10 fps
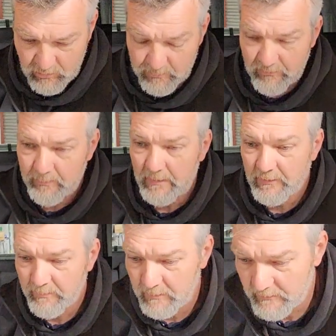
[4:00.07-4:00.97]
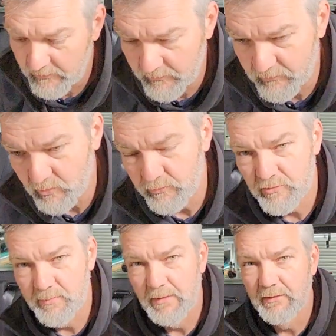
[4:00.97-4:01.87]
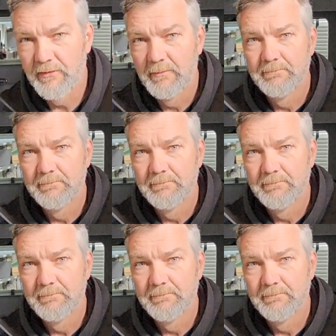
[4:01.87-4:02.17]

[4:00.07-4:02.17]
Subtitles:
cupboard space, plenty of storage space.